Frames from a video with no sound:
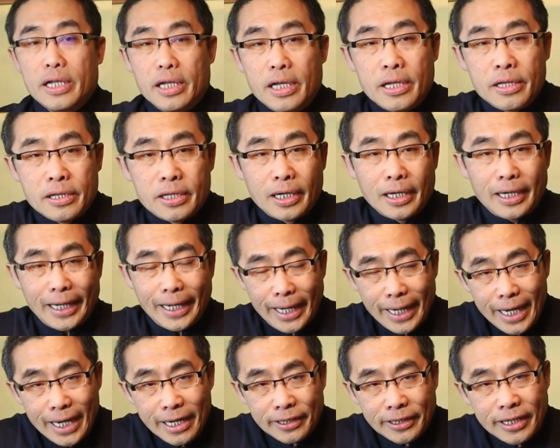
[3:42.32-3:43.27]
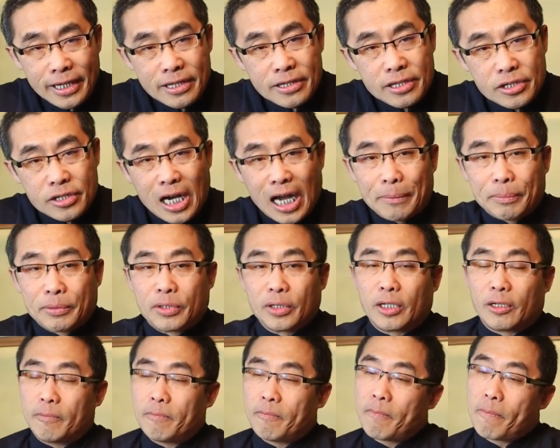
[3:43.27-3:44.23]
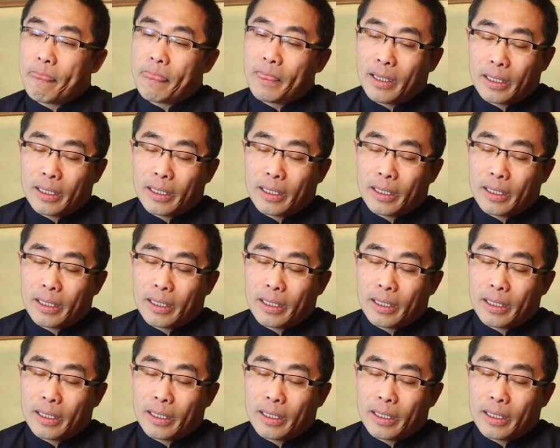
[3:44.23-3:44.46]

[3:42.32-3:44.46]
In the 18th chapter,